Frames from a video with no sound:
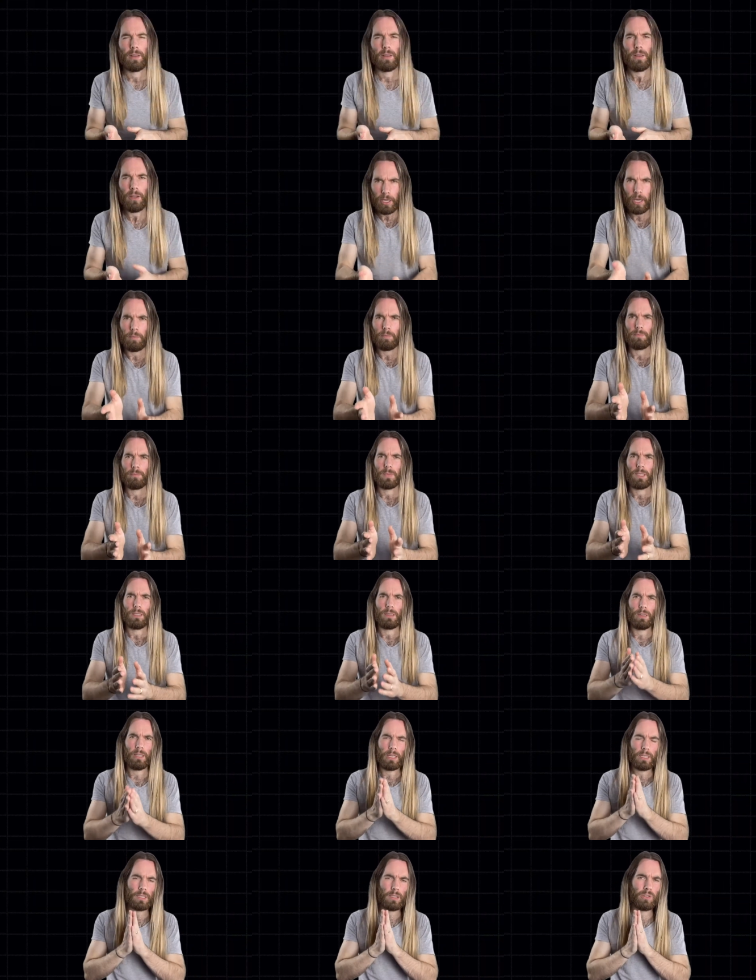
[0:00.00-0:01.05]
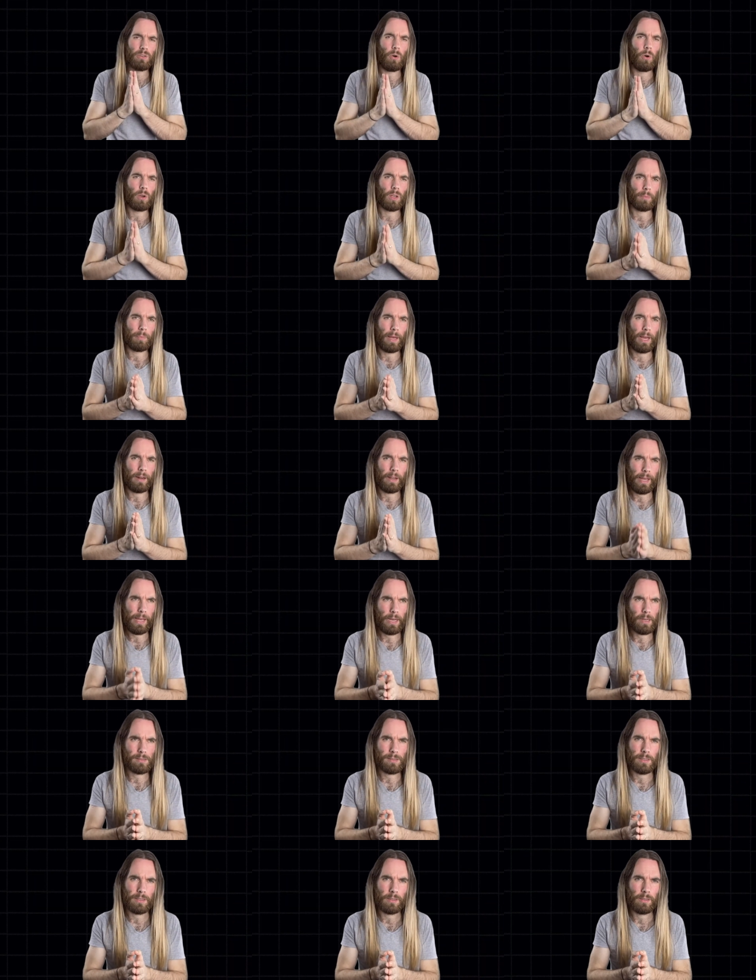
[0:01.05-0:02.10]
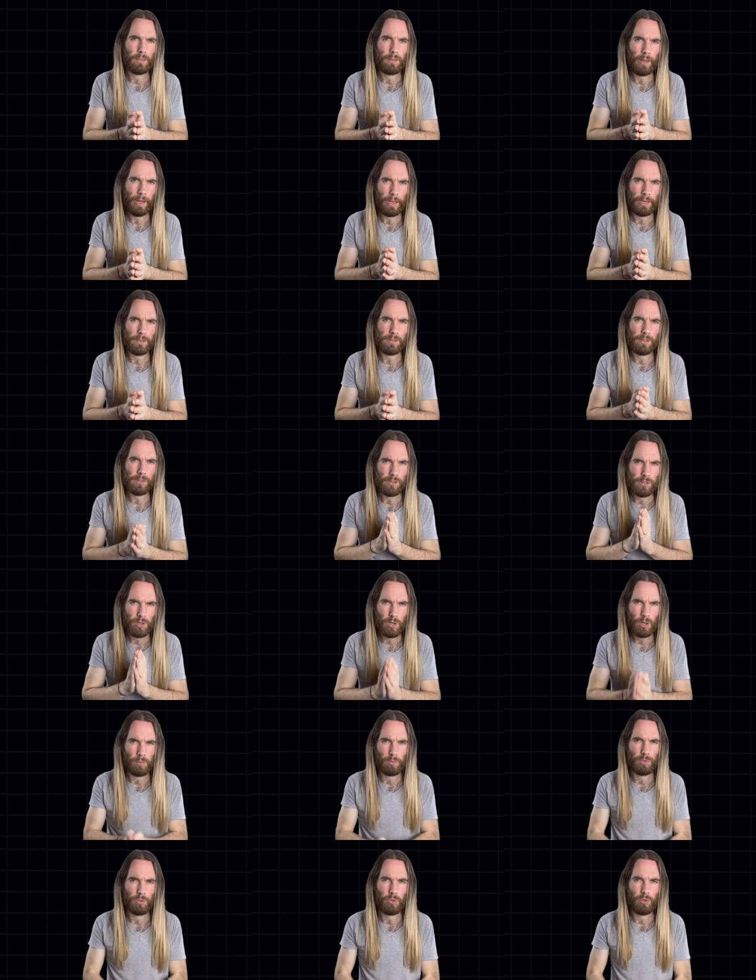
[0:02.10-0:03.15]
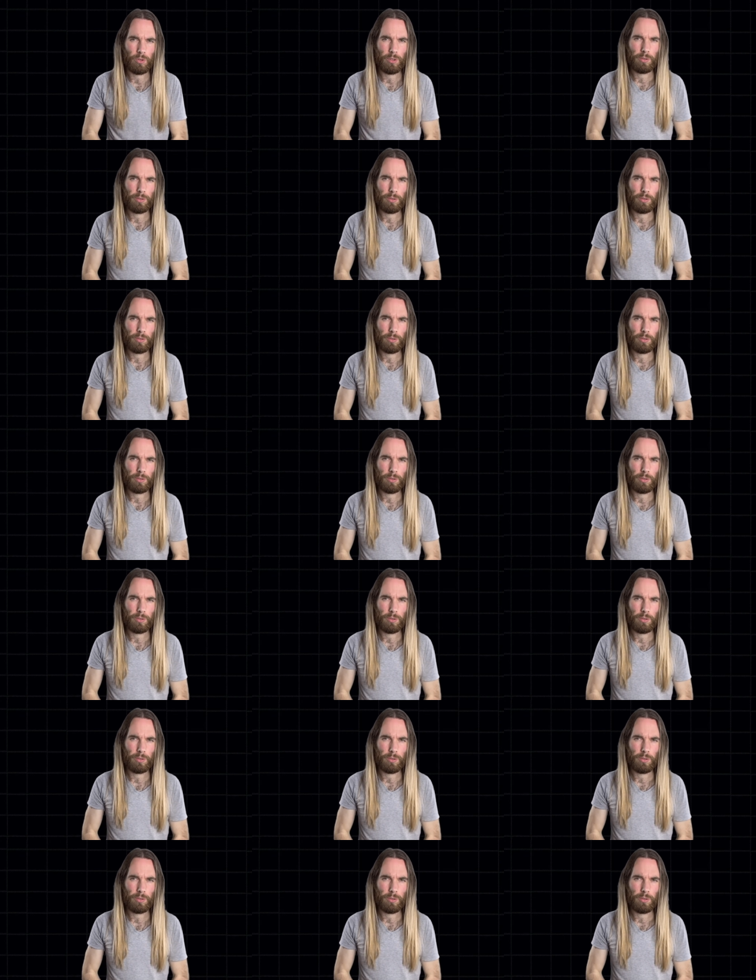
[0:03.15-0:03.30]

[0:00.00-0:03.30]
Okay, let's talk about housing and Tom Nook.